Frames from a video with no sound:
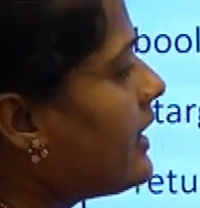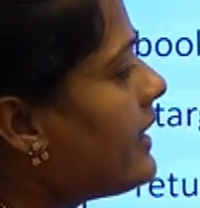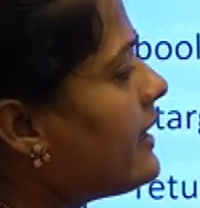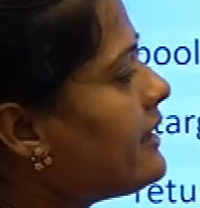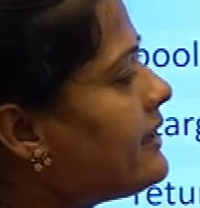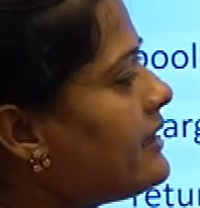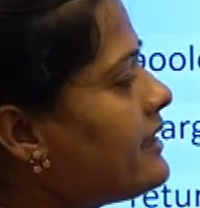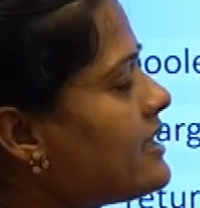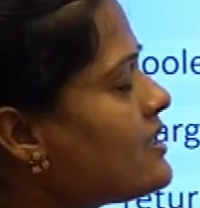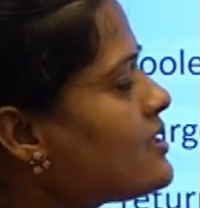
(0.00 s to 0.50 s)

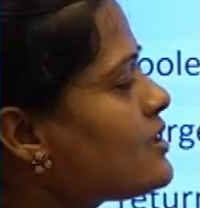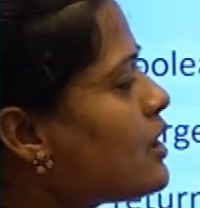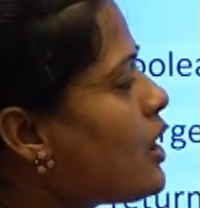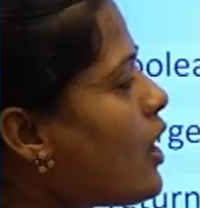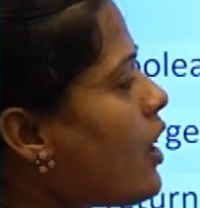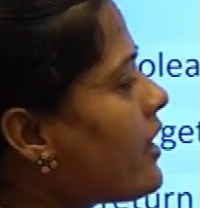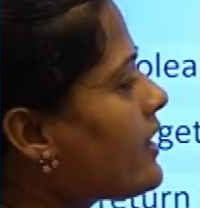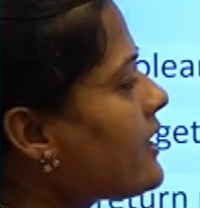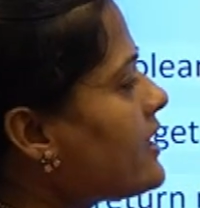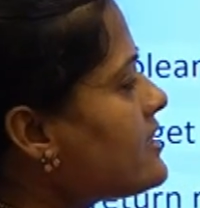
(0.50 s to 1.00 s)
This
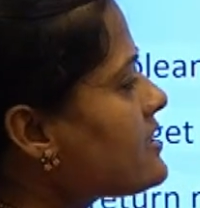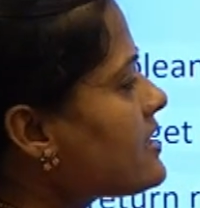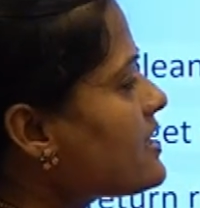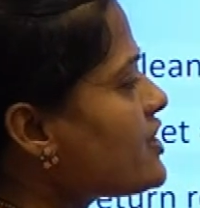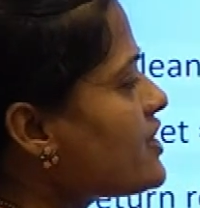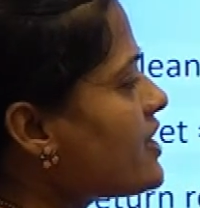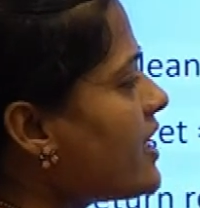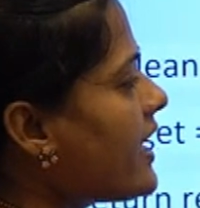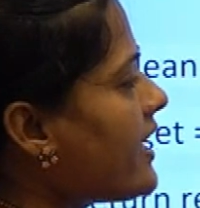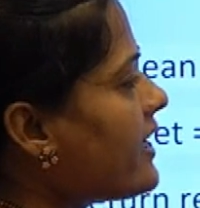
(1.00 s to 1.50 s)
lock is a
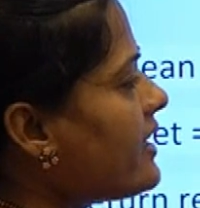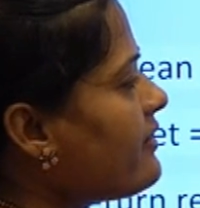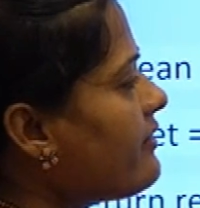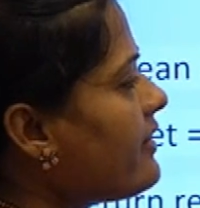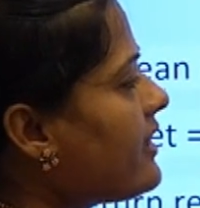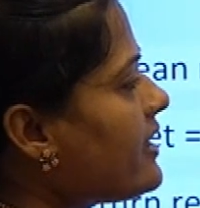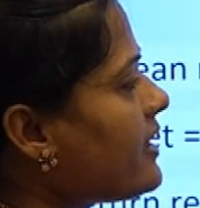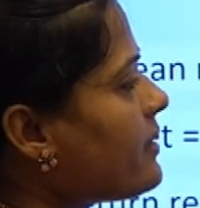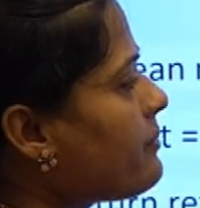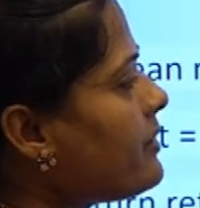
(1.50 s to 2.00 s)
shared
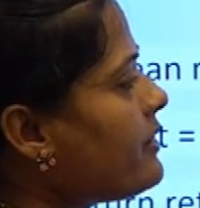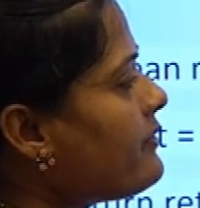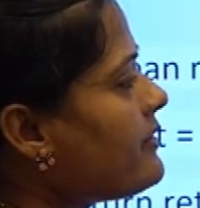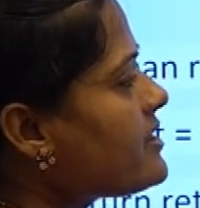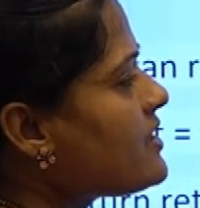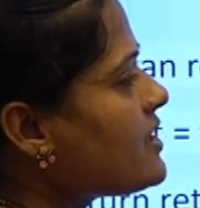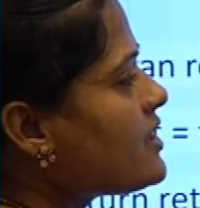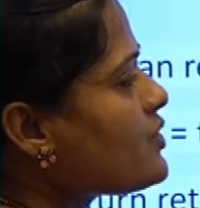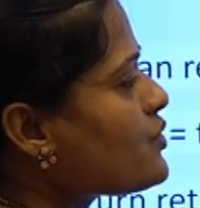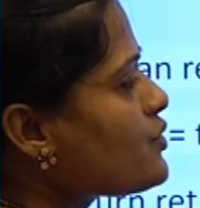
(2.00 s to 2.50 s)
variable which
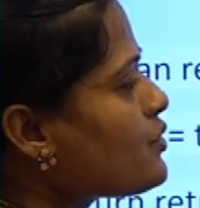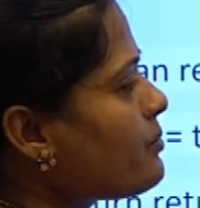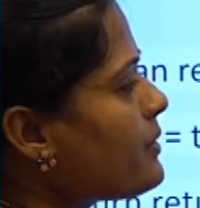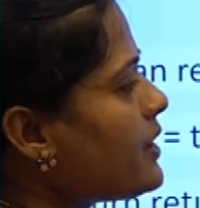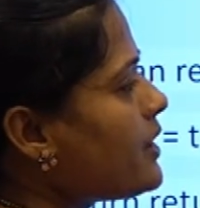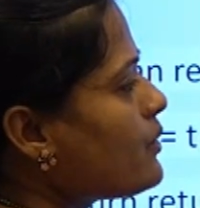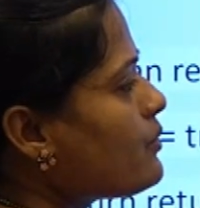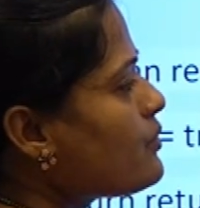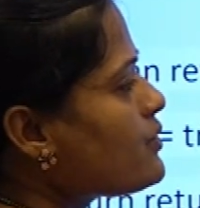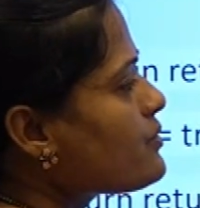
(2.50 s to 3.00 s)
is to be
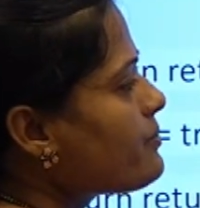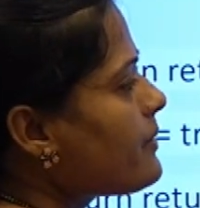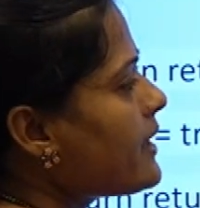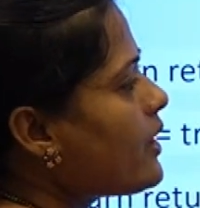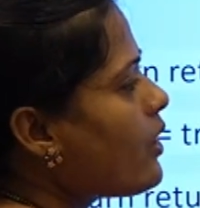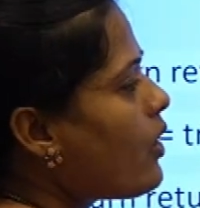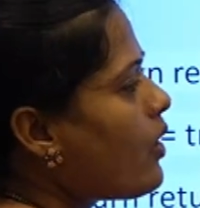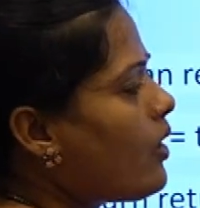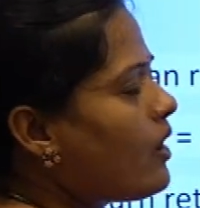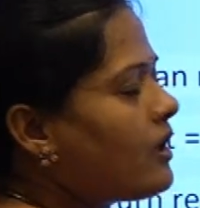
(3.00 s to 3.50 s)
used by
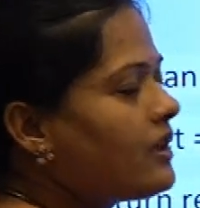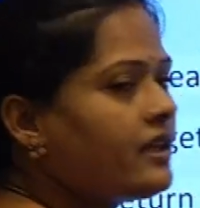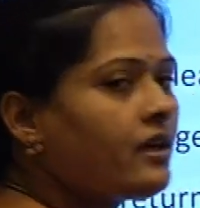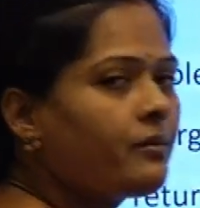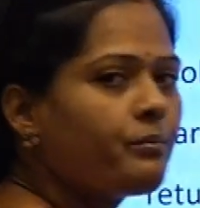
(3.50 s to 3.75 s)
all the